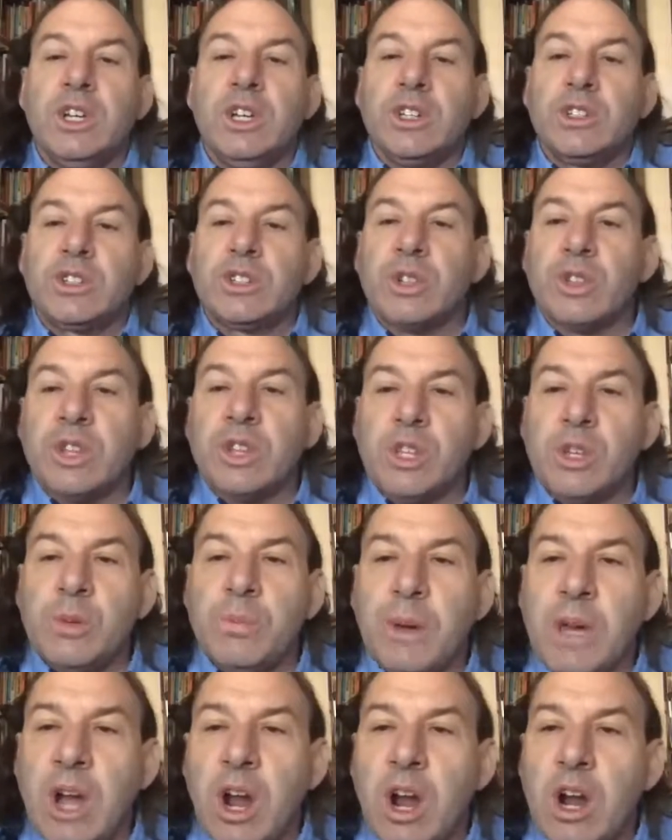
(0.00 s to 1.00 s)
So the
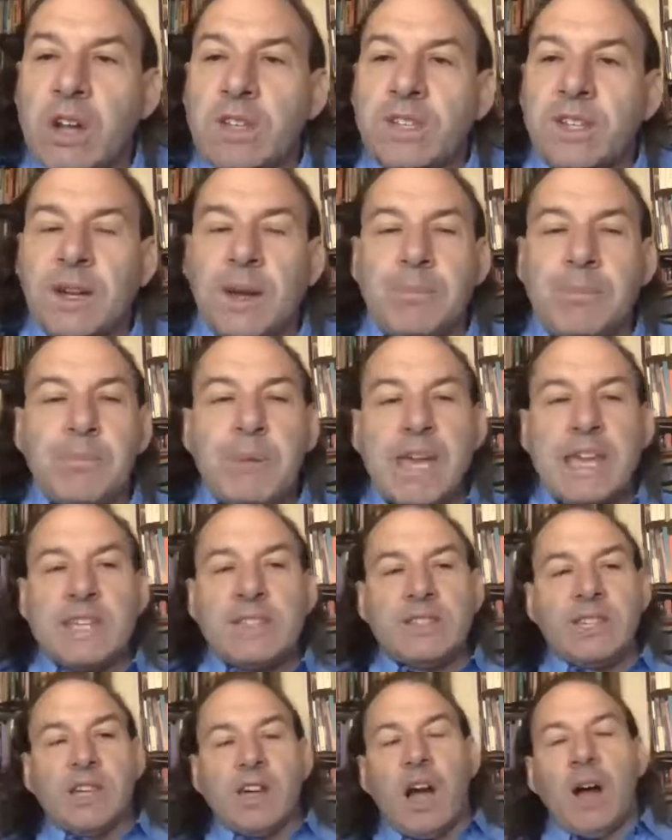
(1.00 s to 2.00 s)
UPR is an
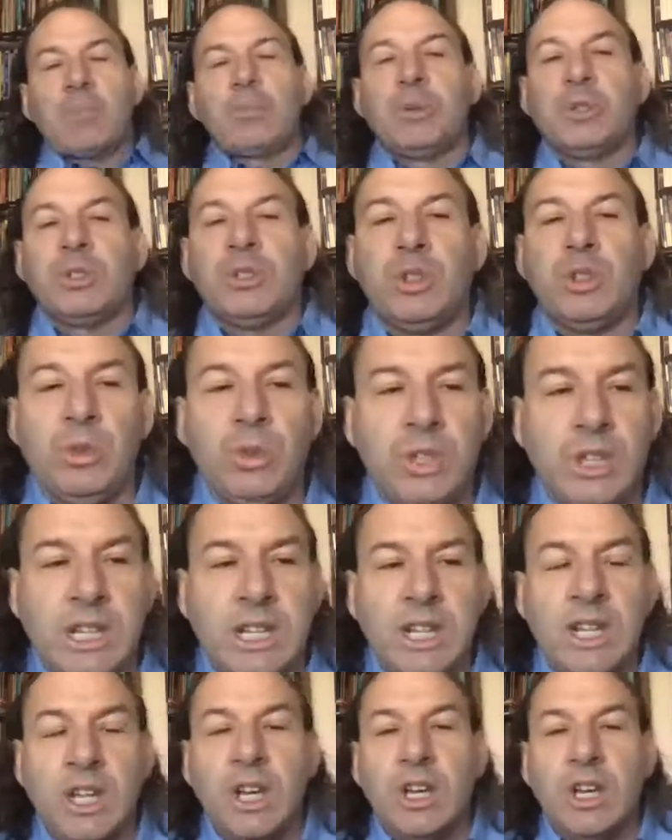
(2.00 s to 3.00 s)
amazing
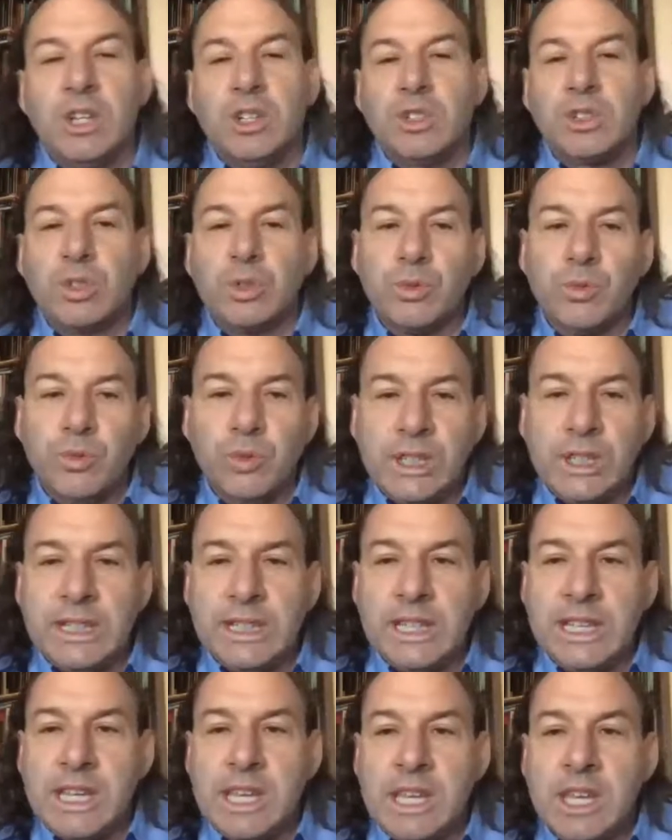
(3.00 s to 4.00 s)
opportunity to
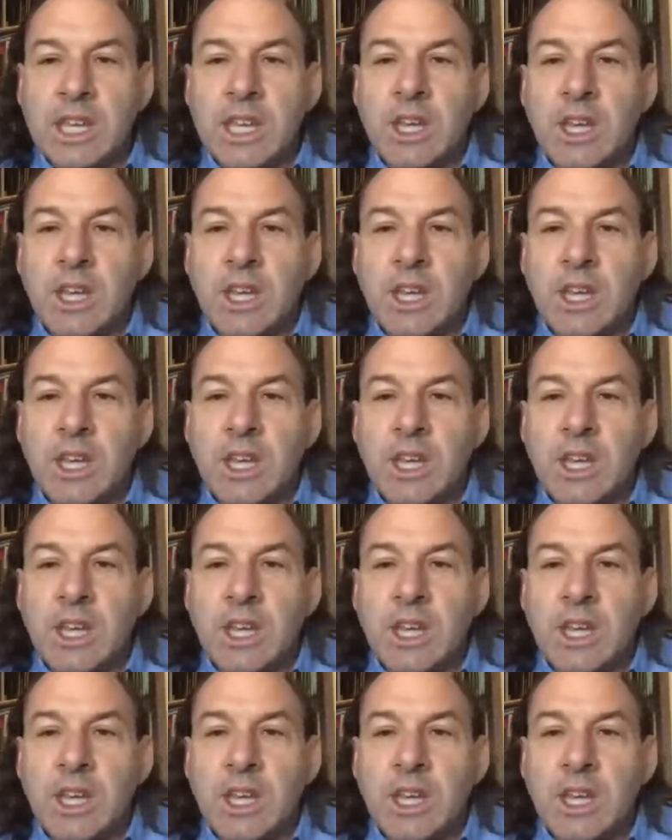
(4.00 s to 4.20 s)
really